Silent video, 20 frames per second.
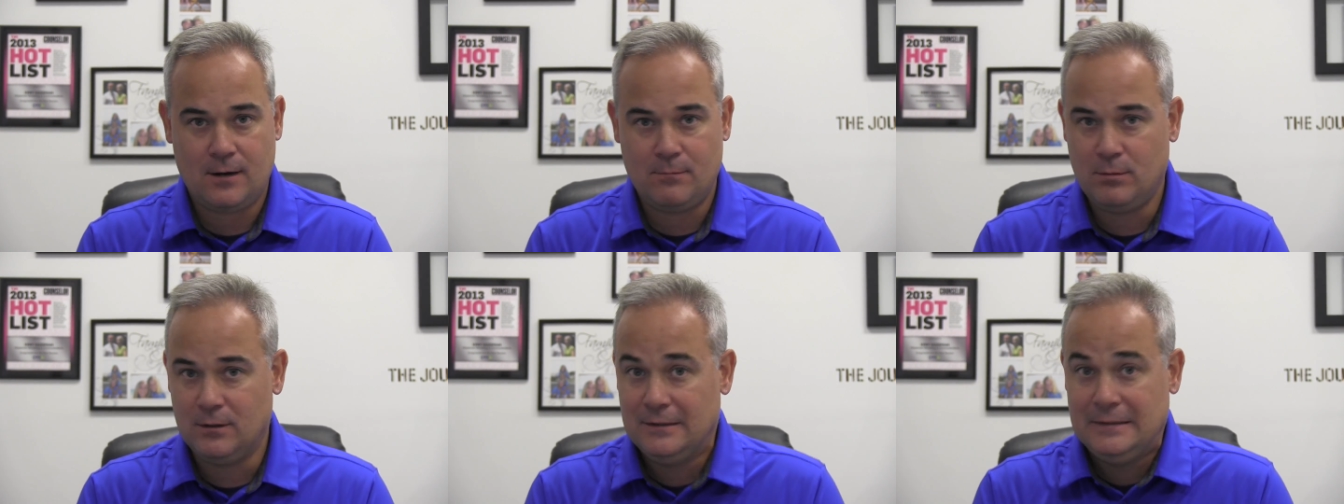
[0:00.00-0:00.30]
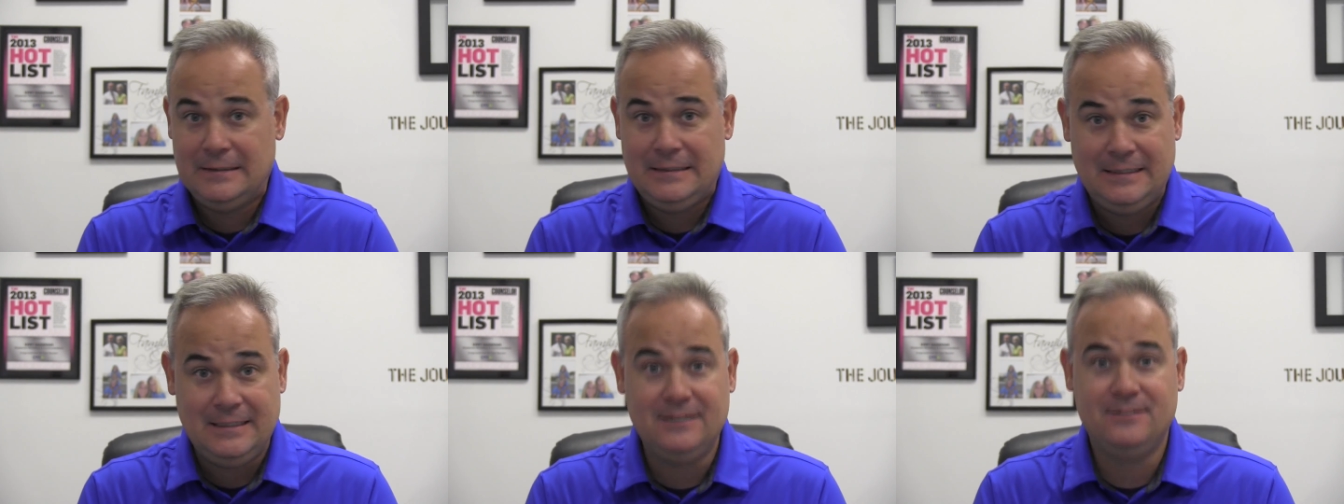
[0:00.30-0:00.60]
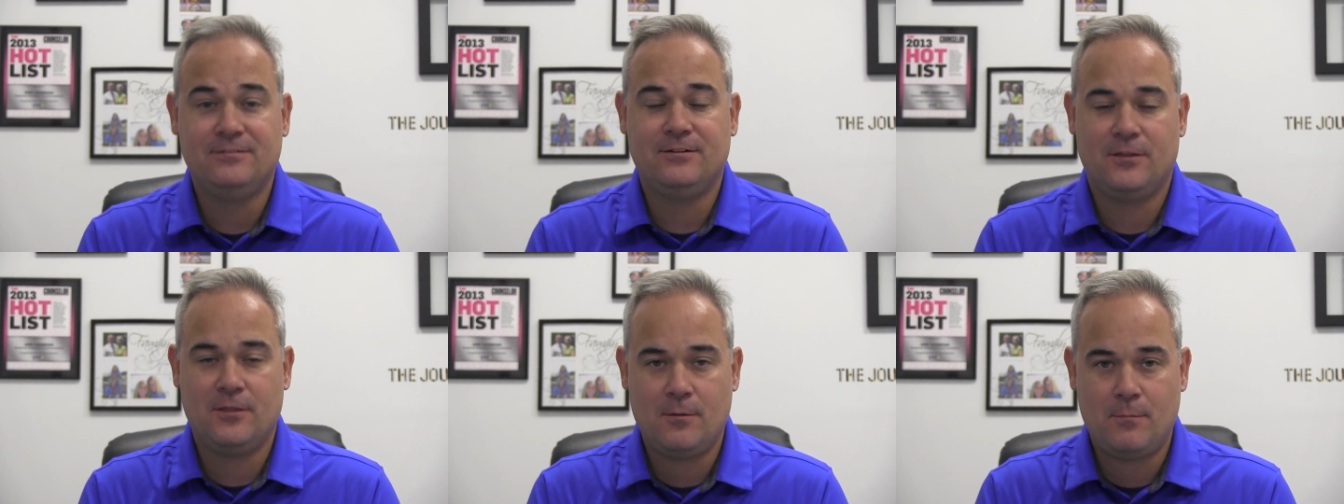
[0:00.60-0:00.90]
I
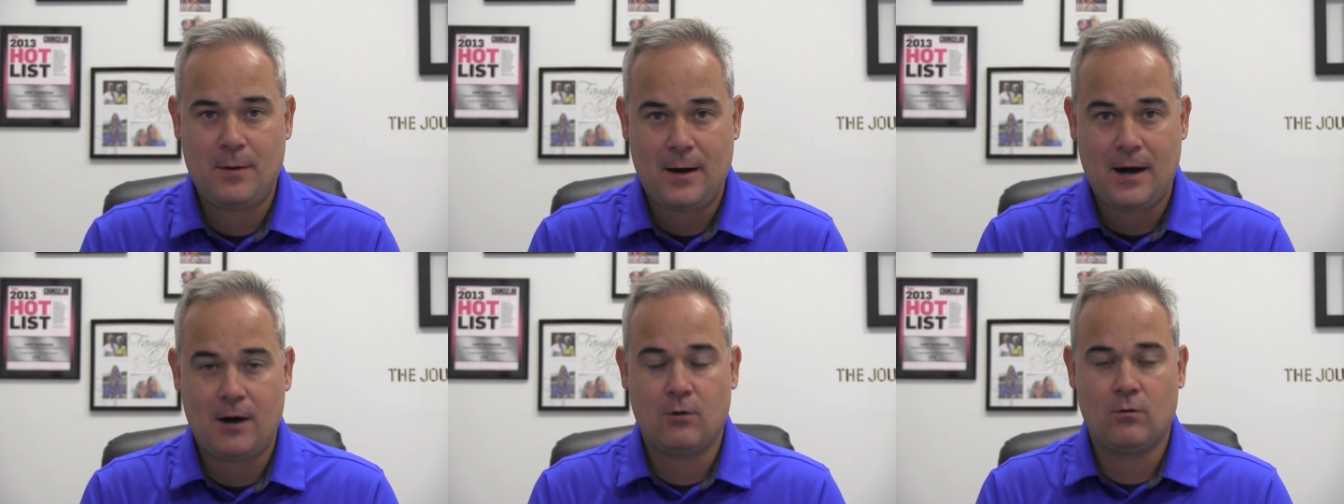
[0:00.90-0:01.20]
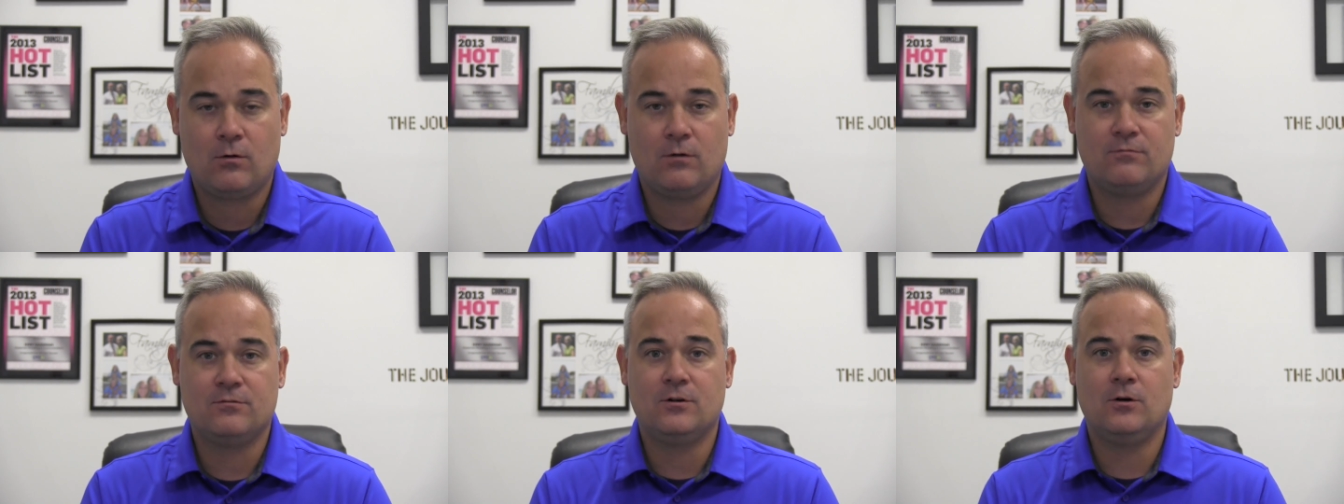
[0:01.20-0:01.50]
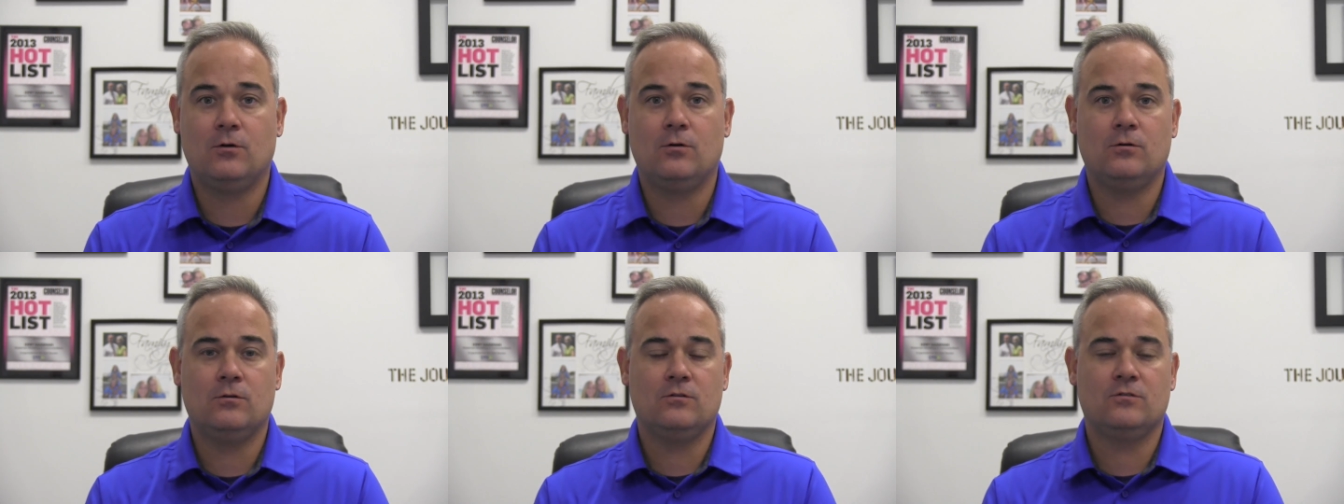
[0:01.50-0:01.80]
believe in the power of
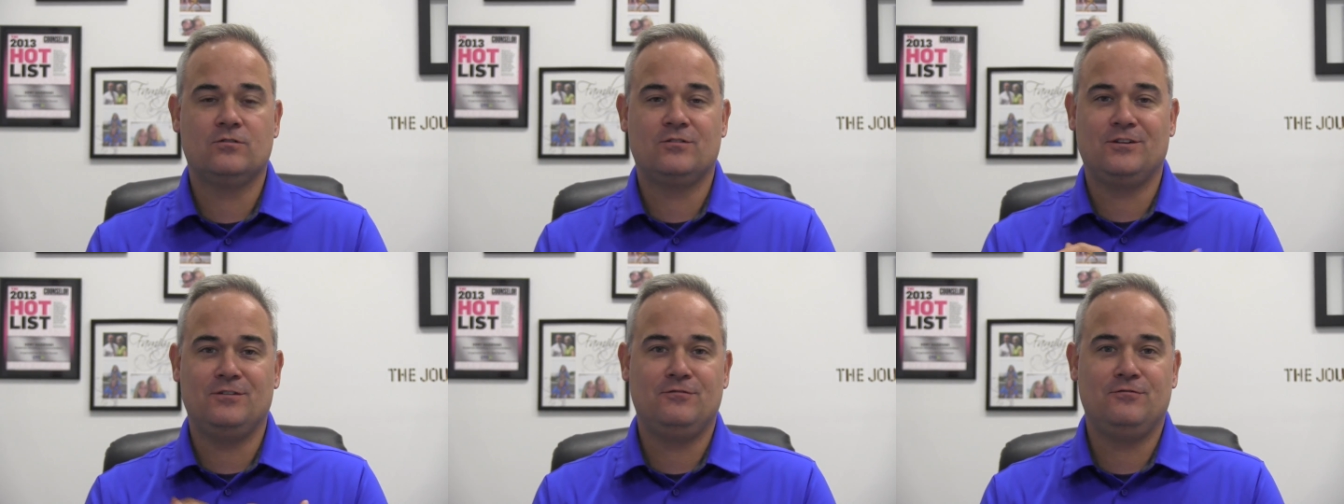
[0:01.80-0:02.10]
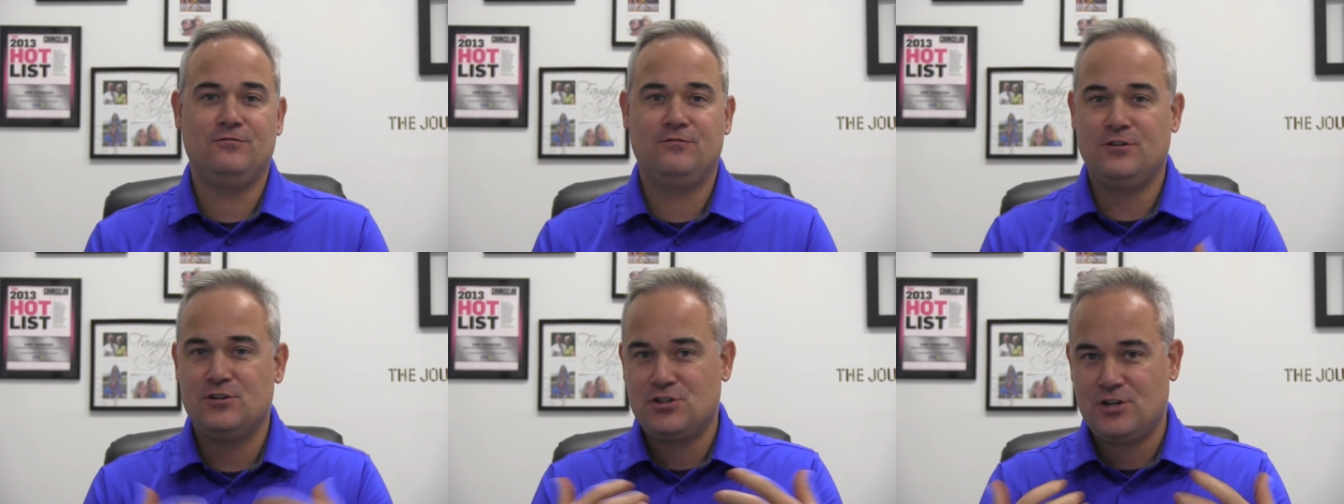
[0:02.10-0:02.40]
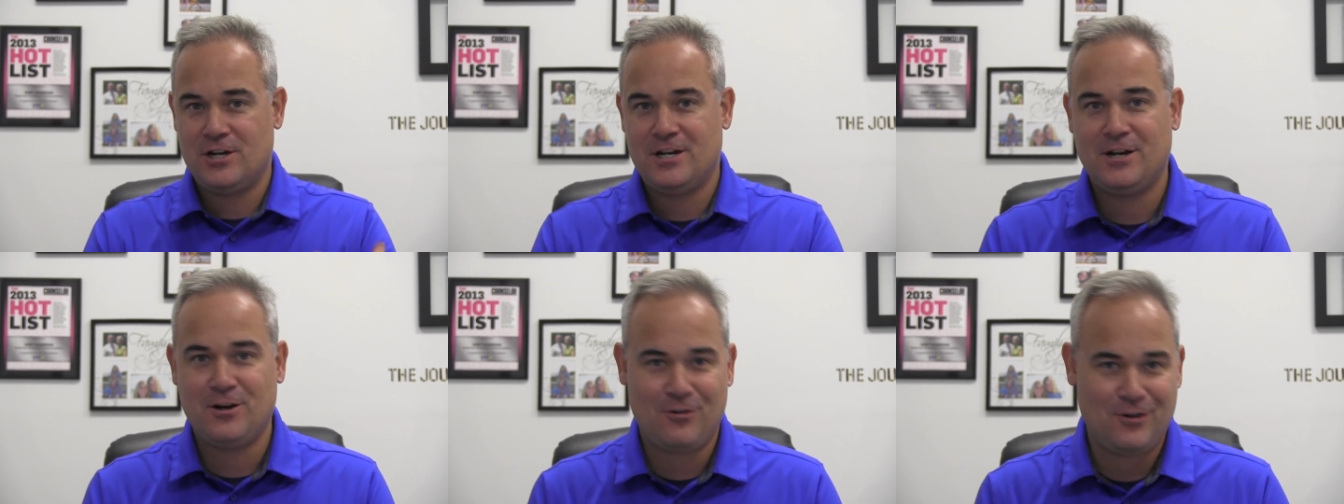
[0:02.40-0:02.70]
goals and
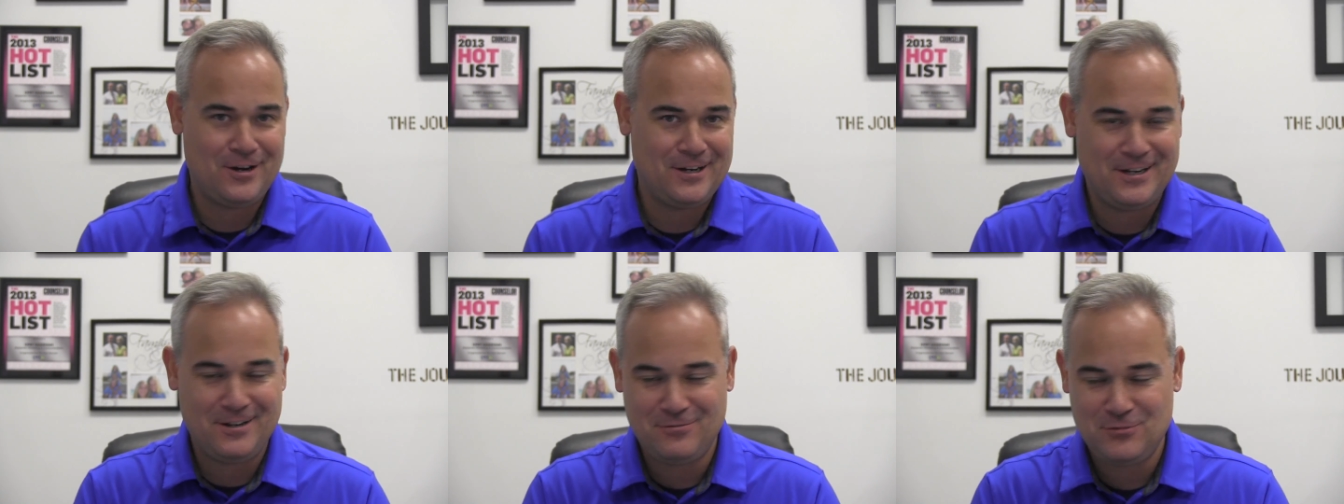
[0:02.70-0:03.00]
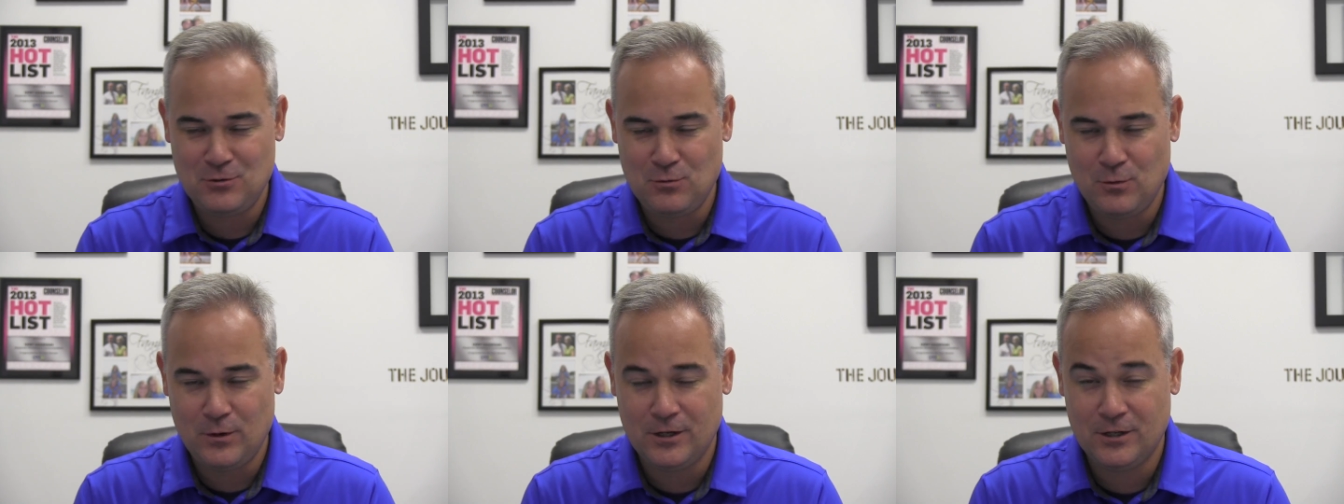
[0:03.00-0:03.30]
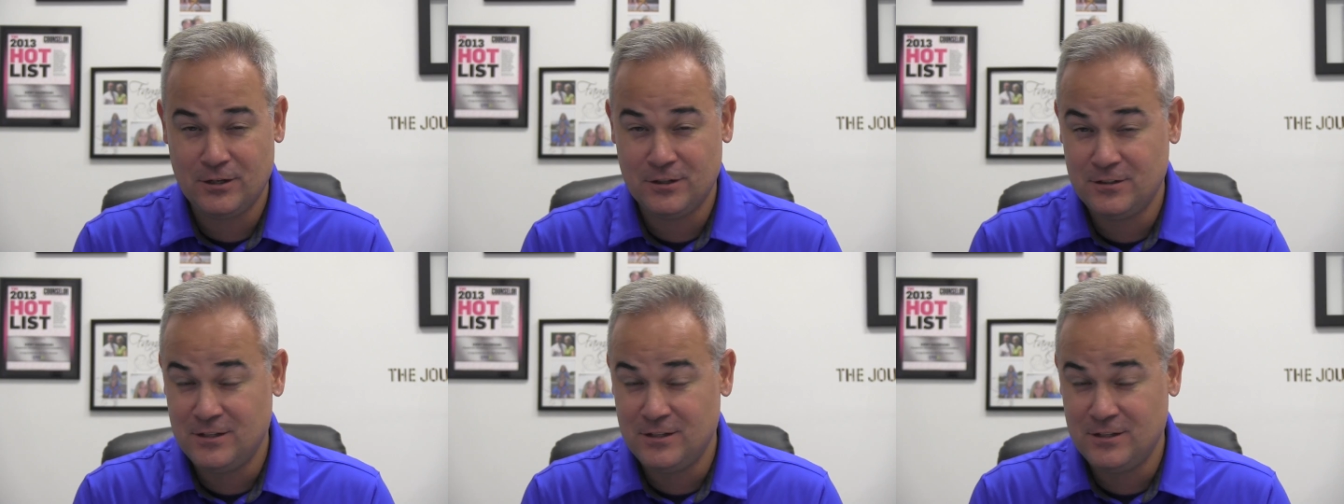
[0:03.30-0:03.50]
visioneering, if you will.